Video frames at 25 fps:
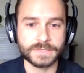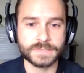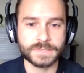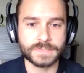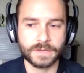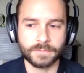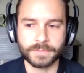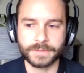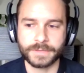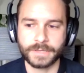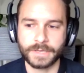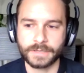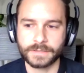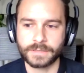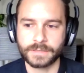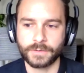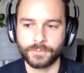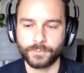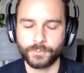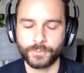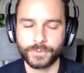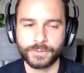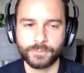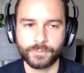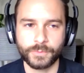something
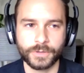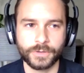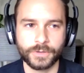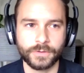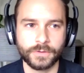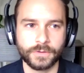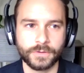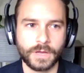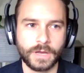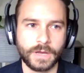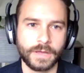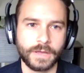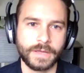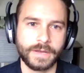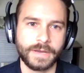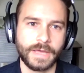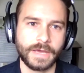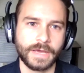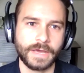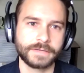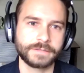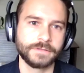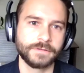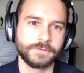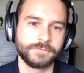that we will
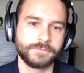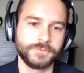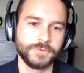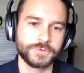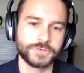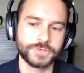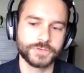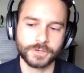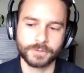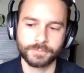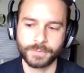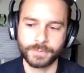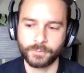enact in the future,